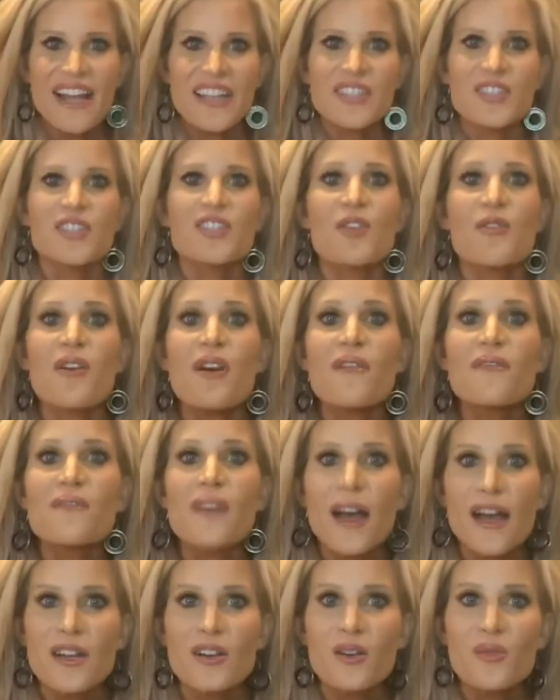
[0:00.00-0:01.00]
So the
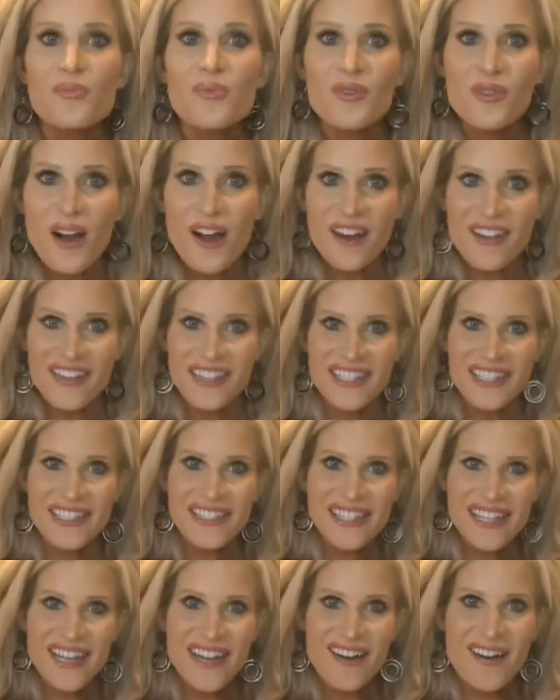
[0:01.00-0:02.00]
final product
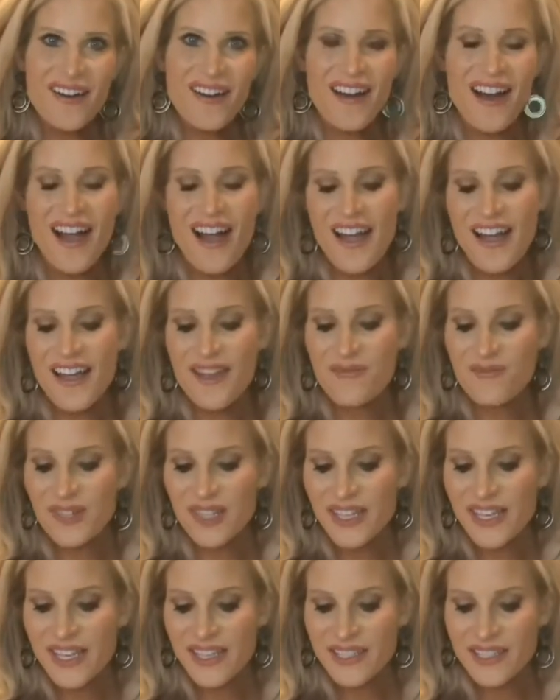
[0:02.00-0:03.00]
is here. I am
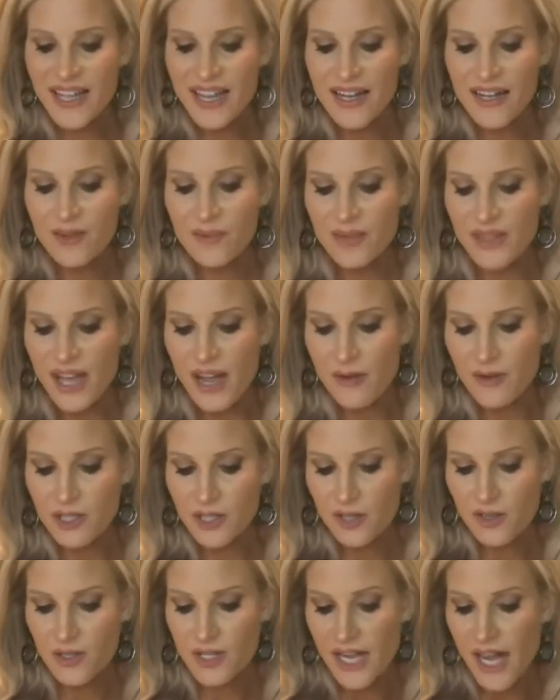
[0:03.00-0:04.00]
really excited with how it
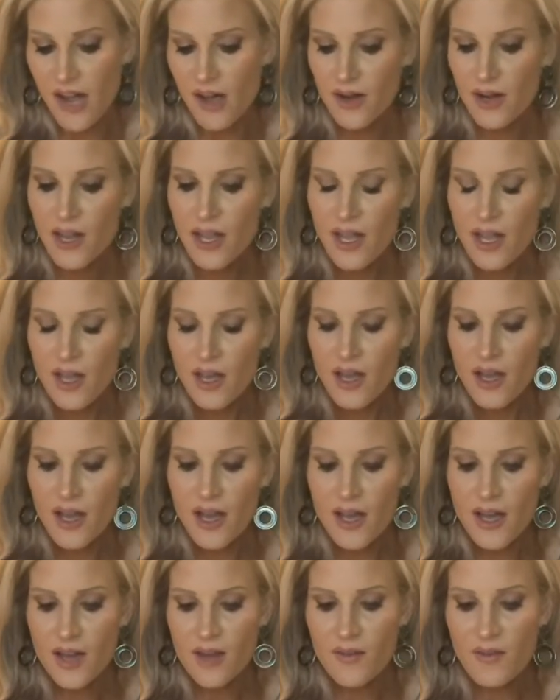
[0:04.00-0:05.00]
turned out.
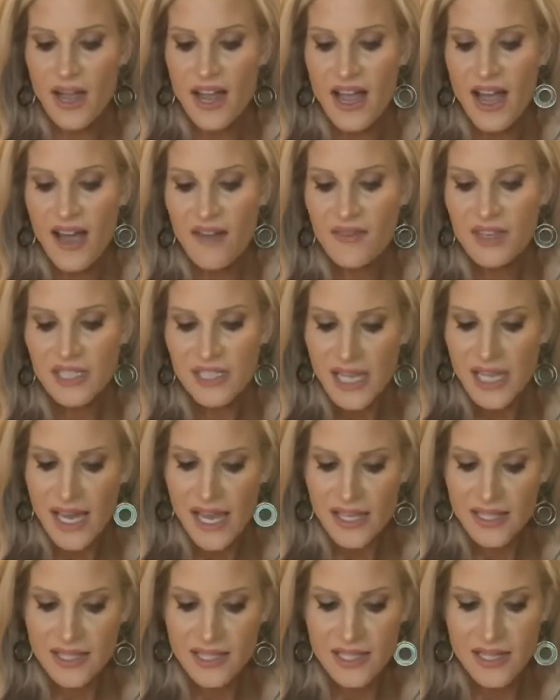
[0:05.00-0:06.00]
I haven't
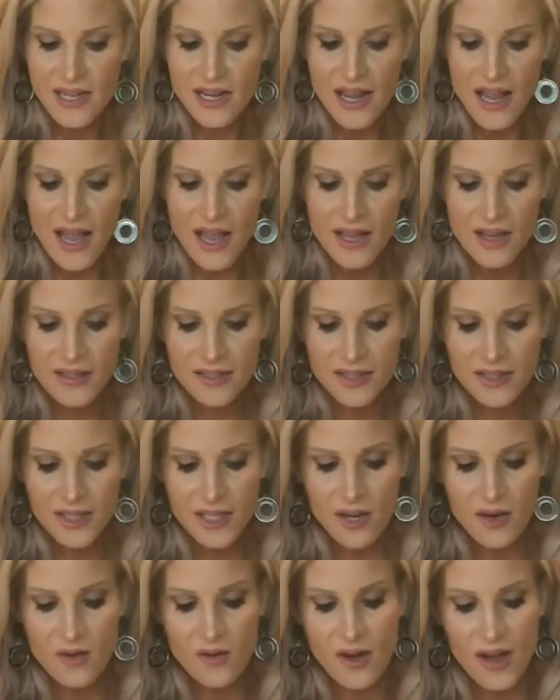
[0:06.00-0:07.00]
tasted it yet, so
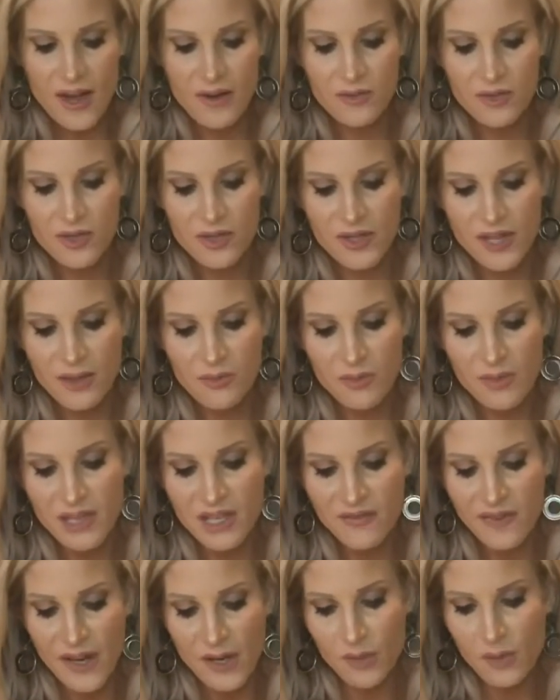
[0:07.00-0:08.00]
that will be the
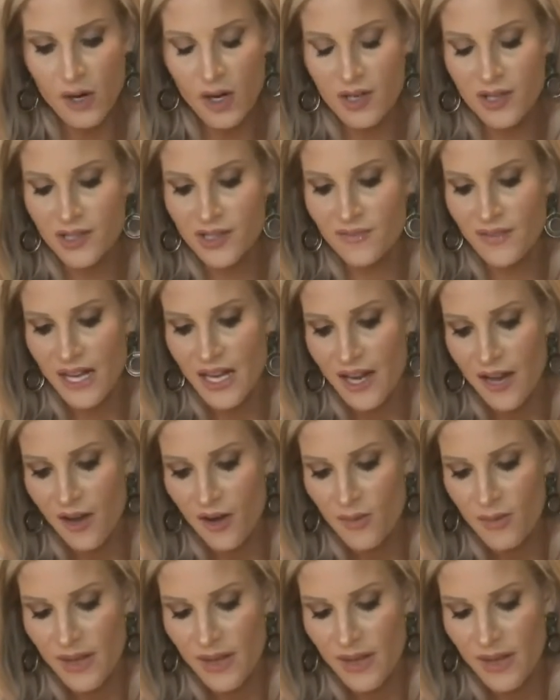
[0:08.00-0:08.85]
final part of this video.